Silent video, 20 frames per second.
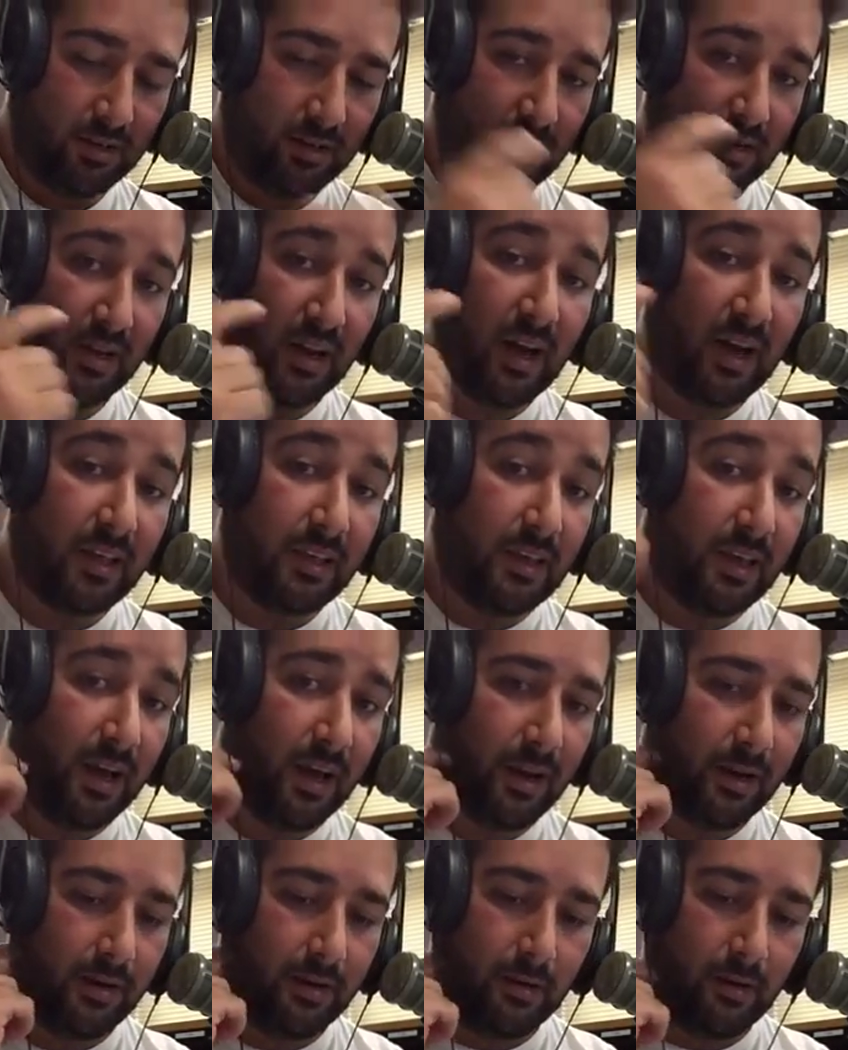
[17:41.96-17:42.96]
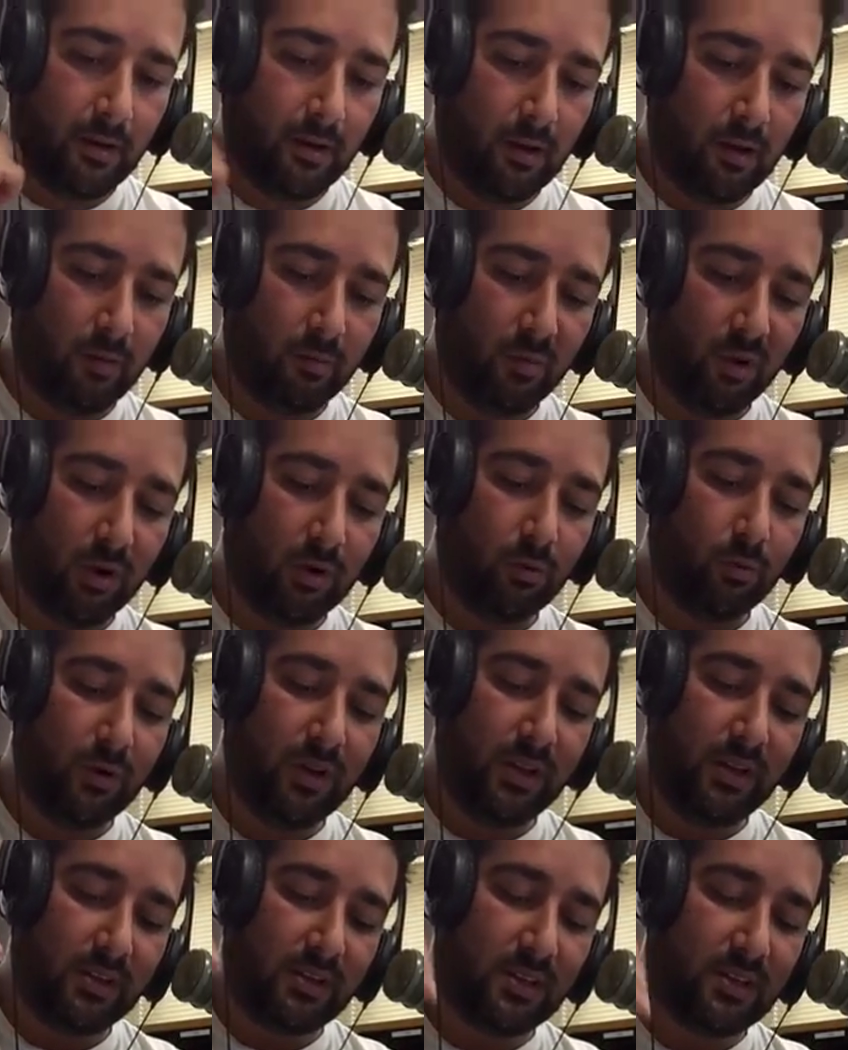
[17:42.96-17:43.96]
Not yet, but we
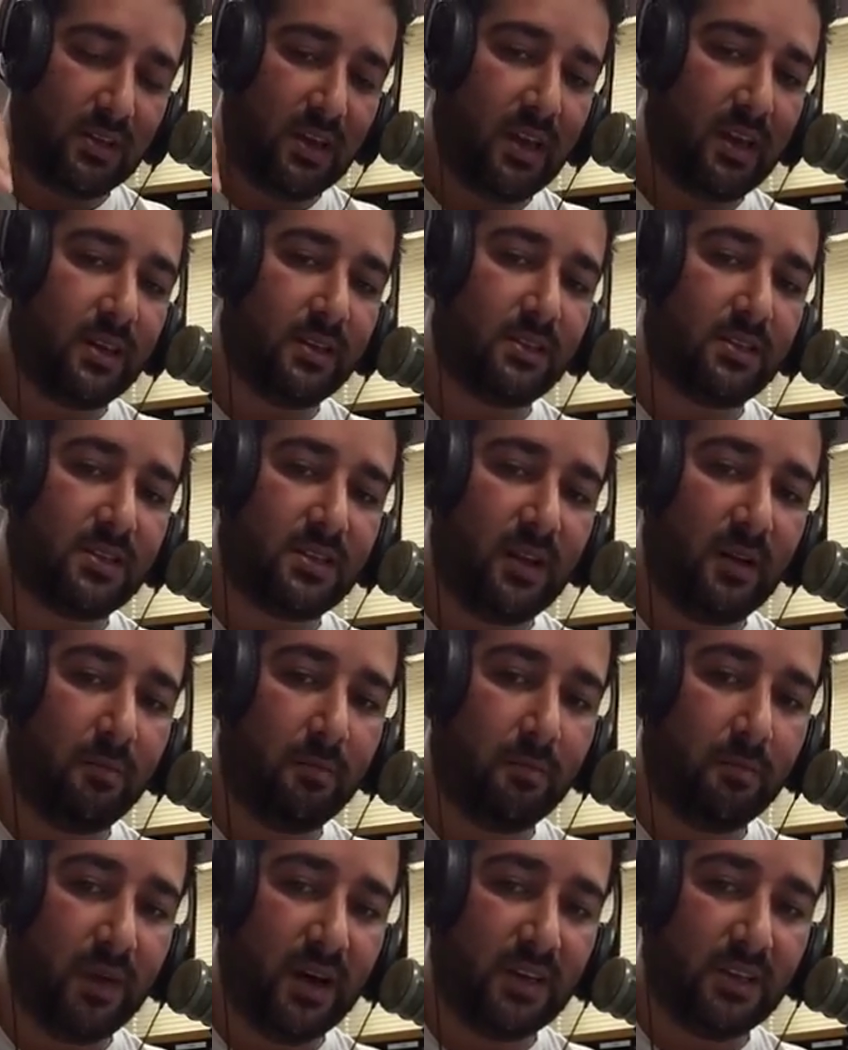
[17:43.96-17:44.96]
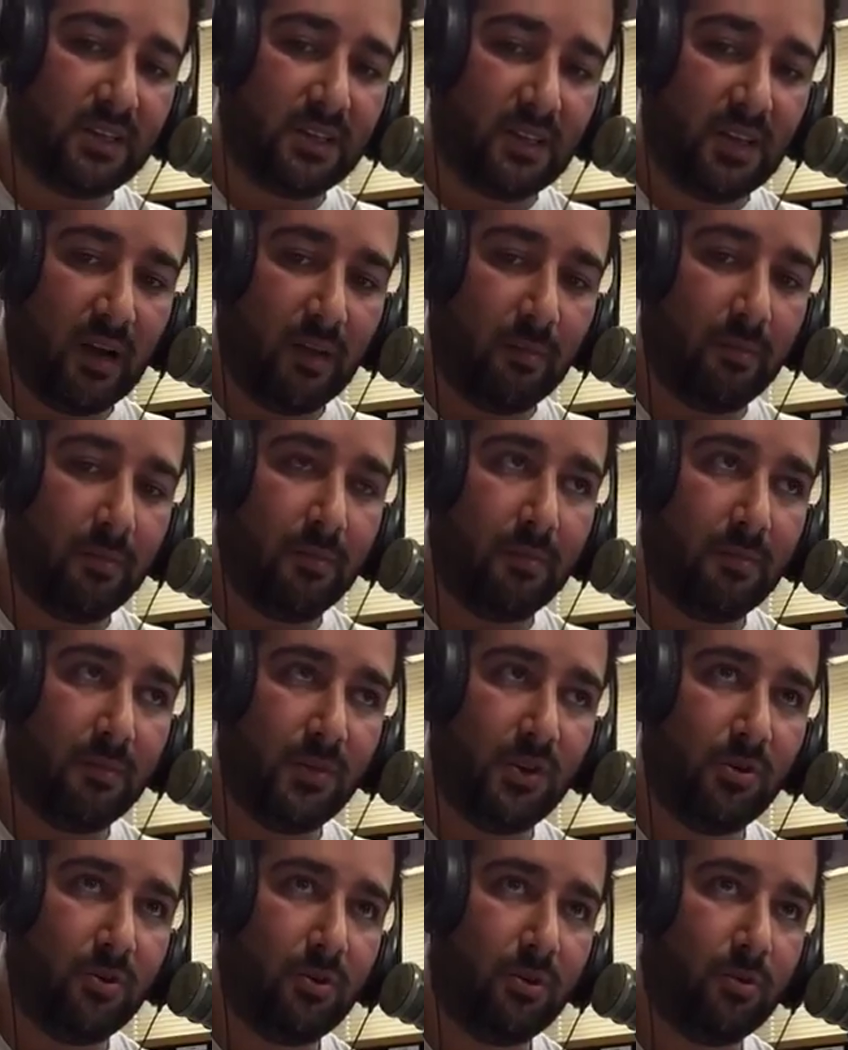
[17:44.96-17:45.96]
need to take it step by step.
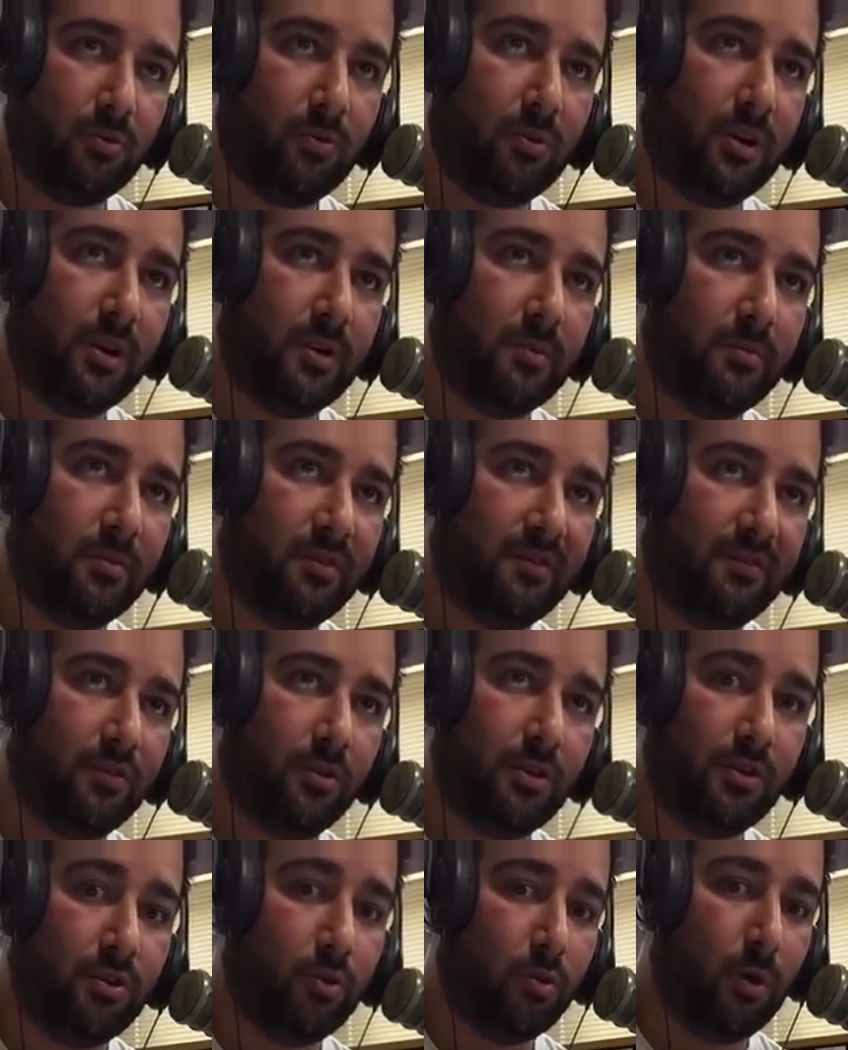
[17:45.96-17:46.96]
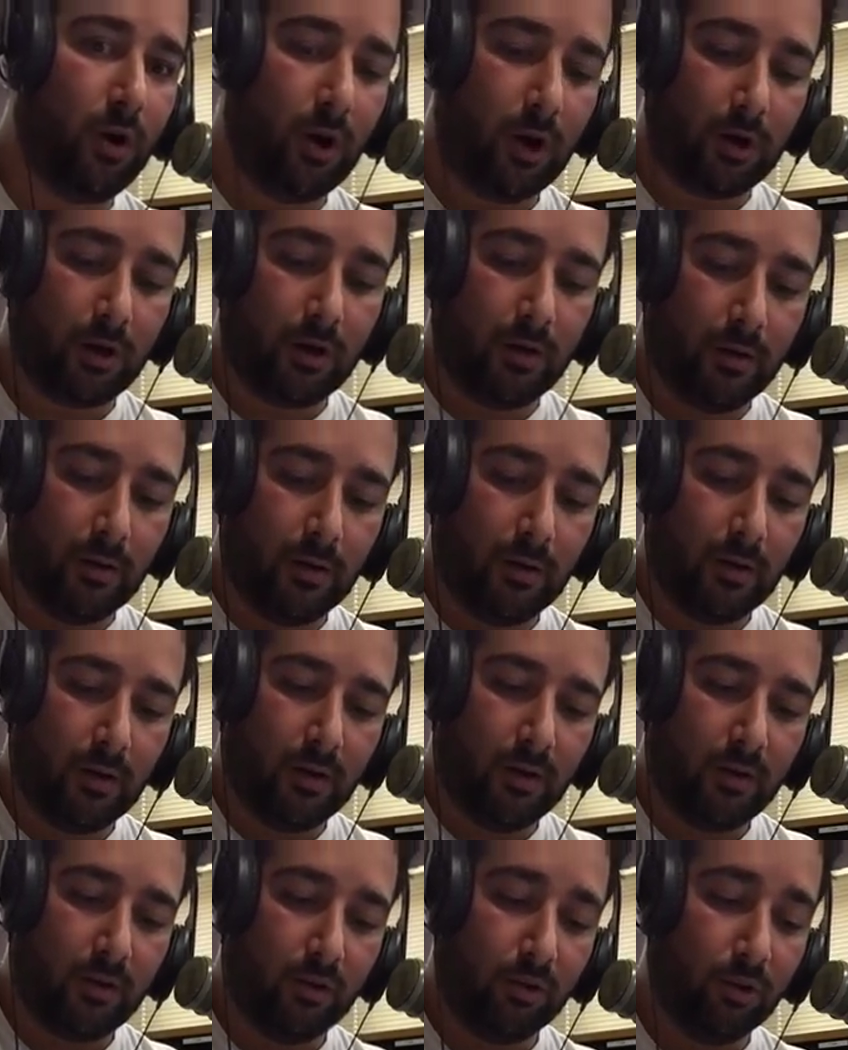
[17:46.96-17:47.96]
You don't run before you walk.
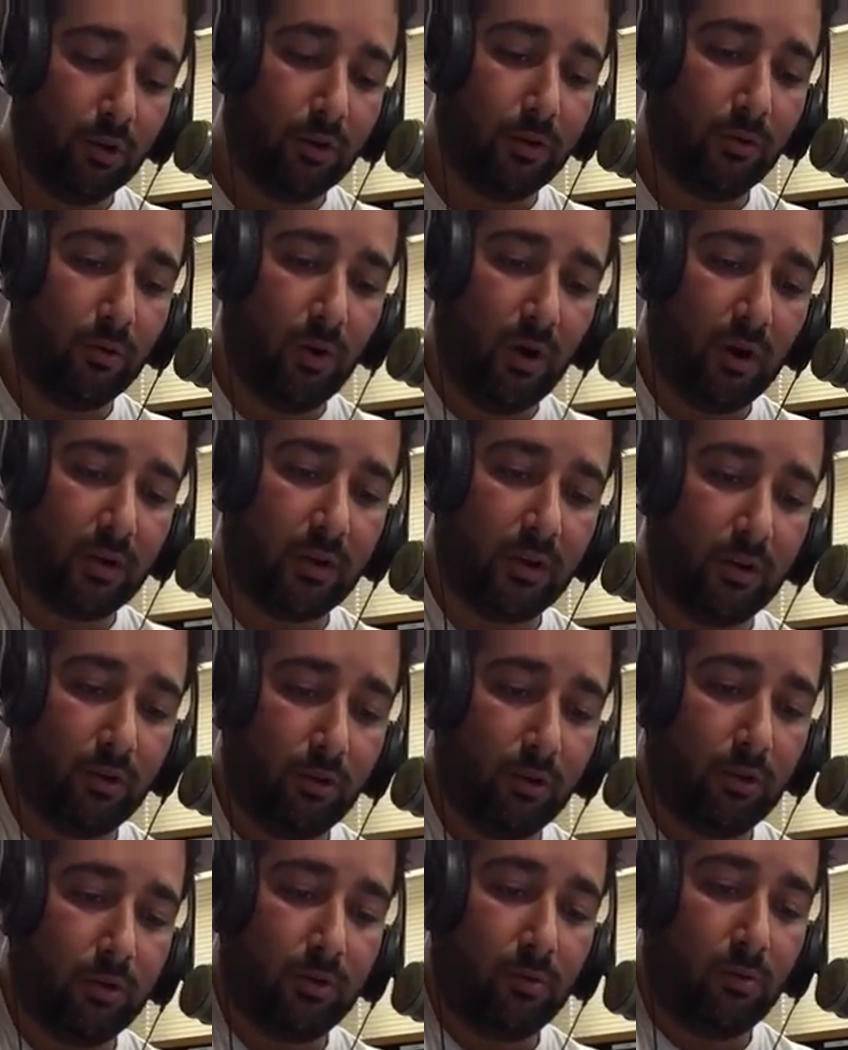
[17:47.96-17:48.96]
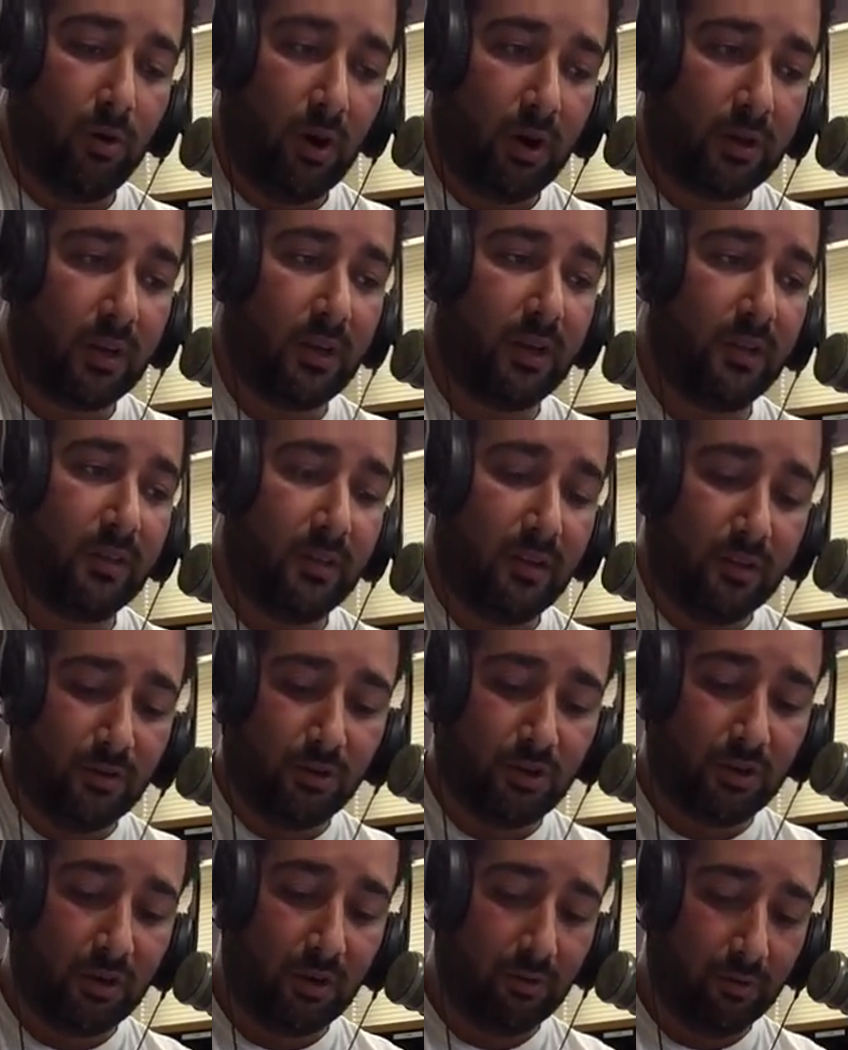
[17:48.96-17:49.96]
You learn walking. You learn walking and then you
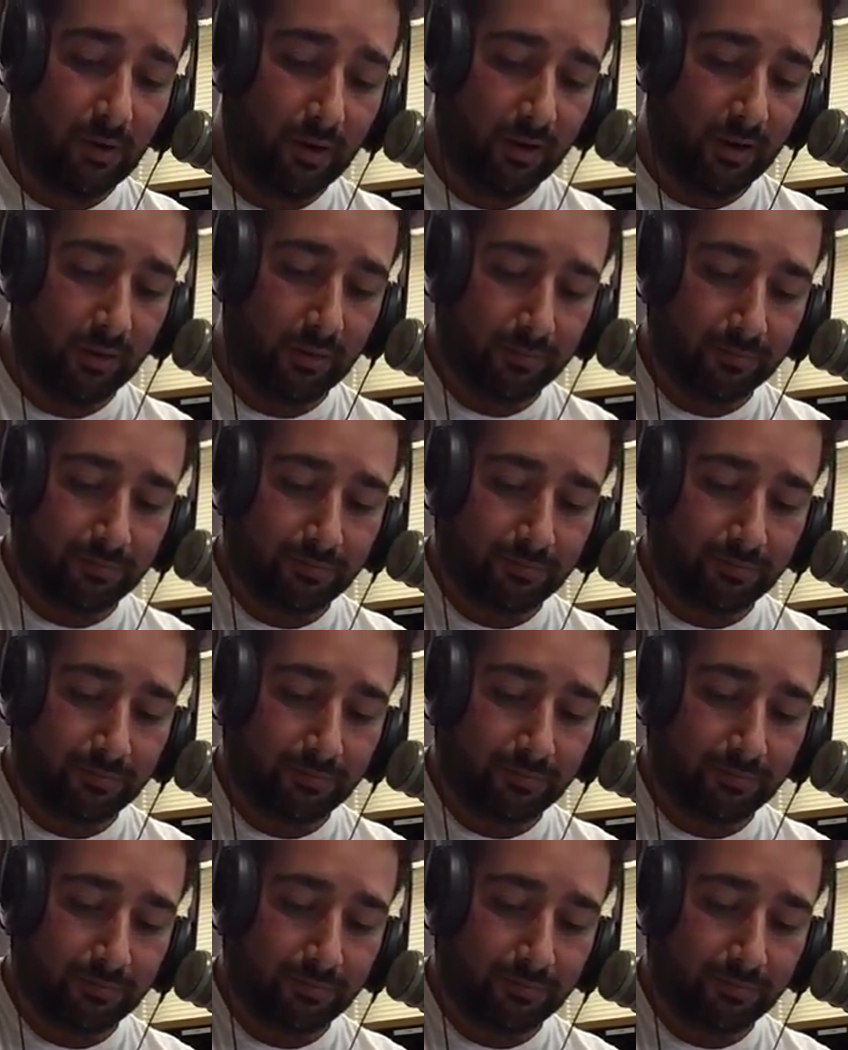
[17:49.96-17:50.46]
start running.